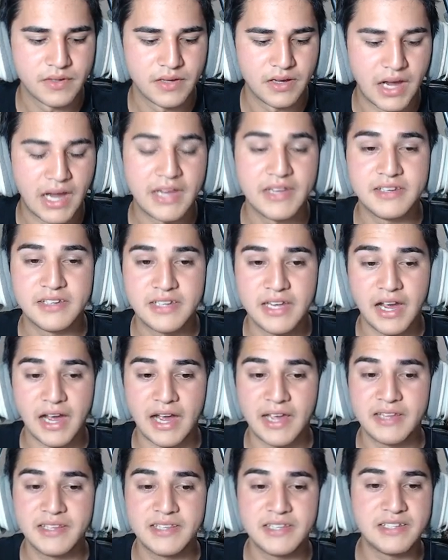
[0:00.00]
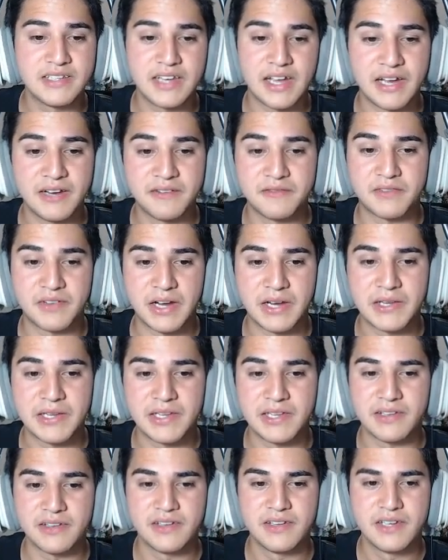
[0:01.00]
I yeah, I did not
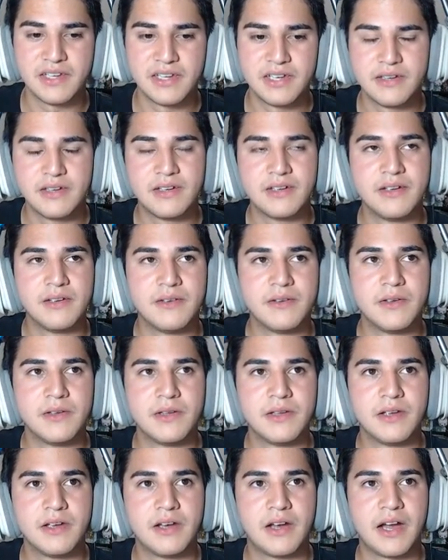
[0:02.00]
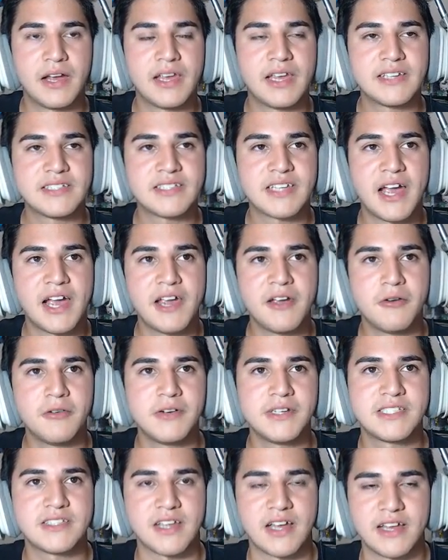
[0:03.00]
I I guess I
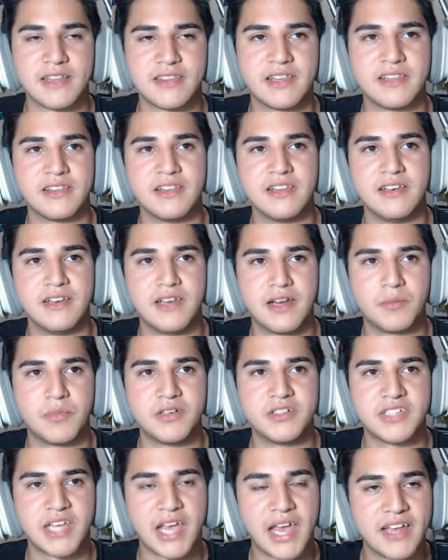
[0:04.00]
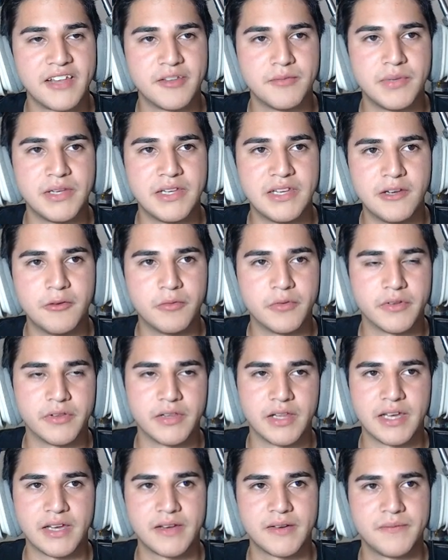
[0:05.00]
always thought that the numbers had to be equal,
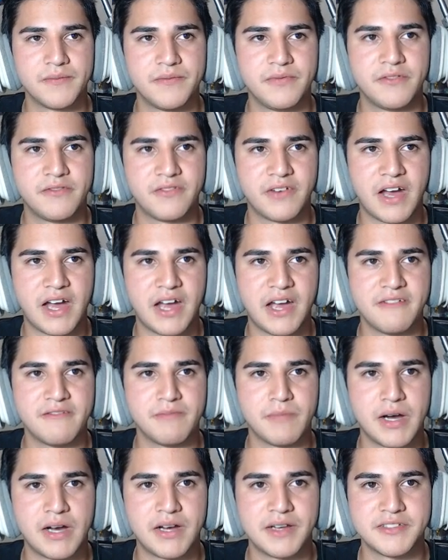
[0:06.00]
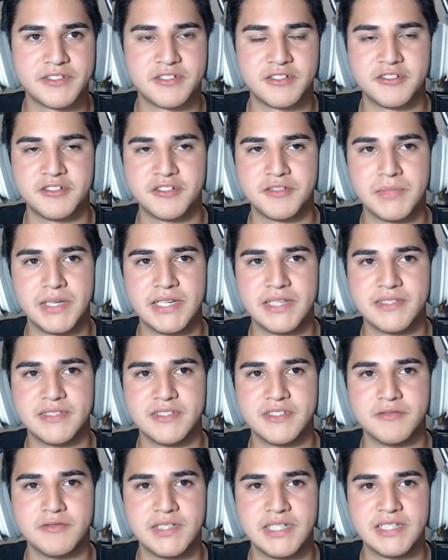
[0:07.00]
like five monsters means
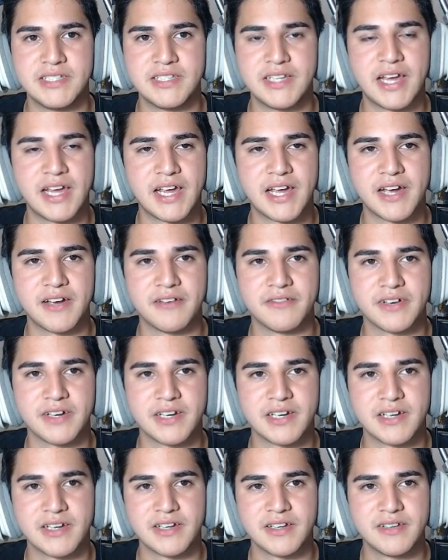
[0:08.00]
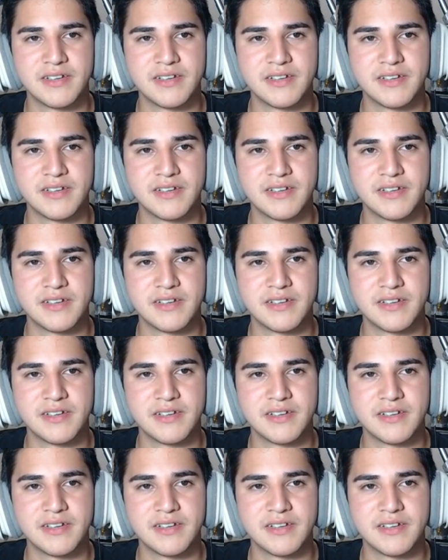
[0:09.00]
you need to have uh